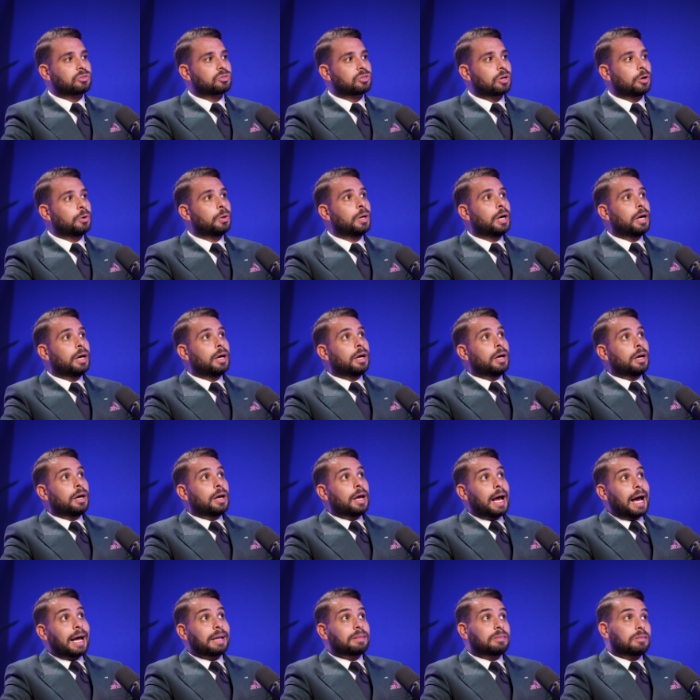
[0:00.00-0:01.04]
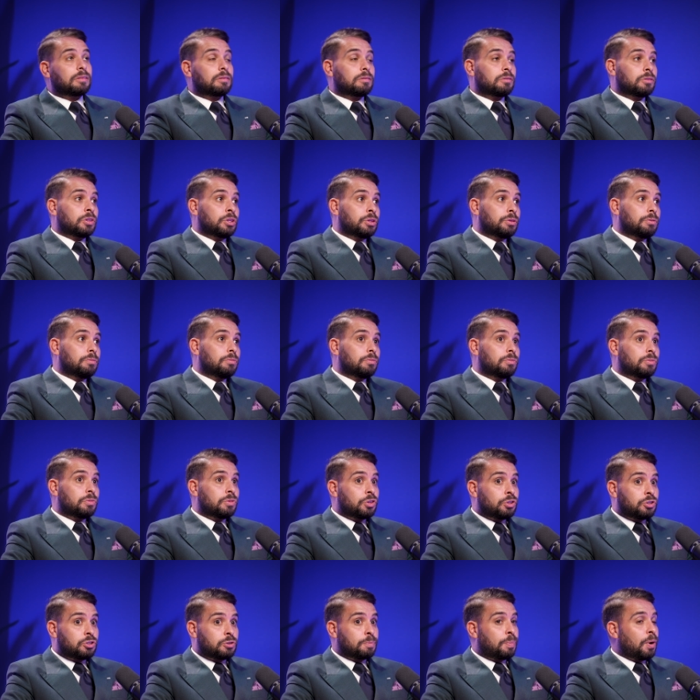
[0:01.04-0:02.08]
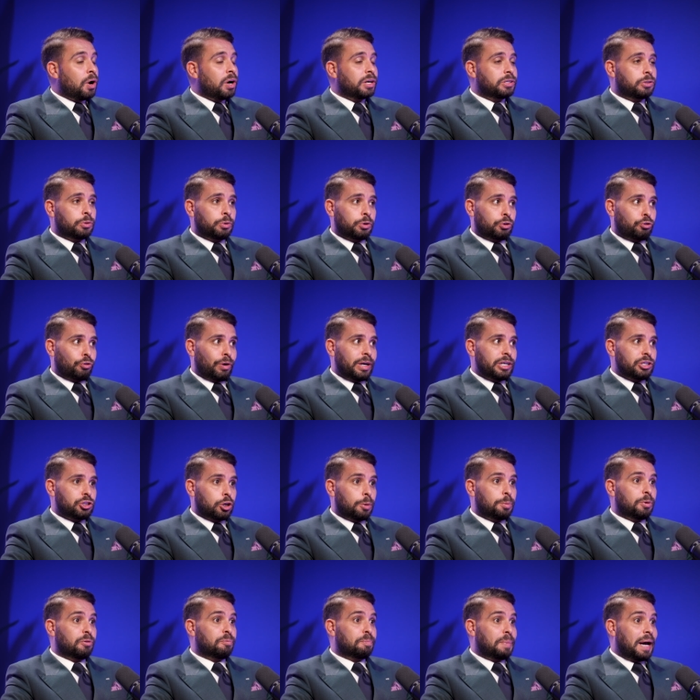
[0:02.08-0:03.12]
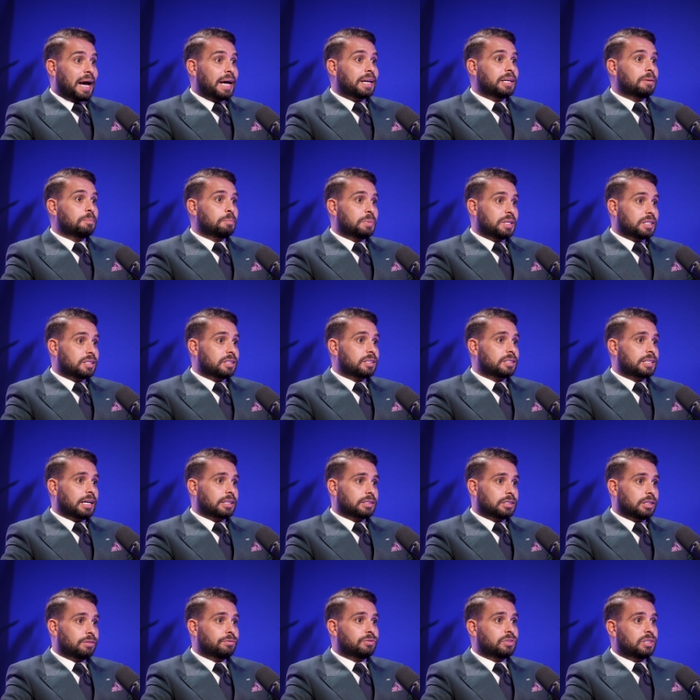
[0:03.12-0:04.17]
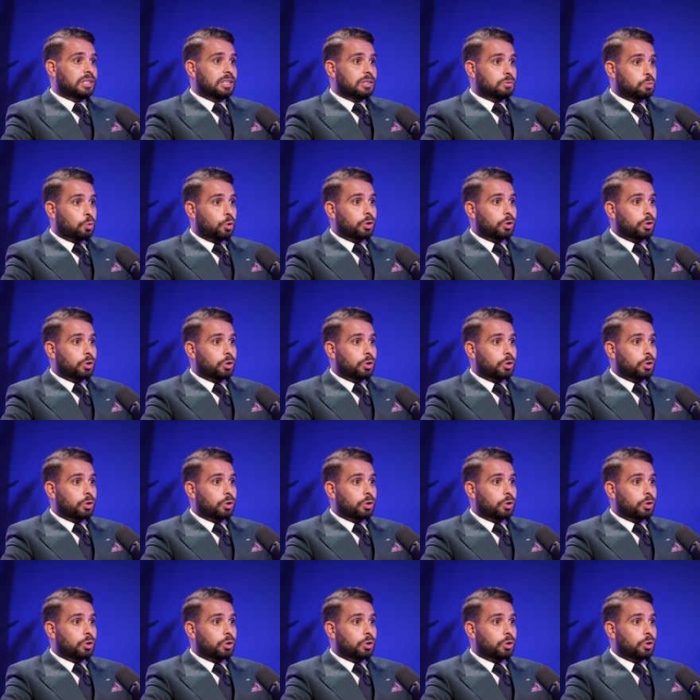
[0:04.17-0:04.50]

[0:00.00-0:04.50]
So, and Dubai do a great job of banning business activities,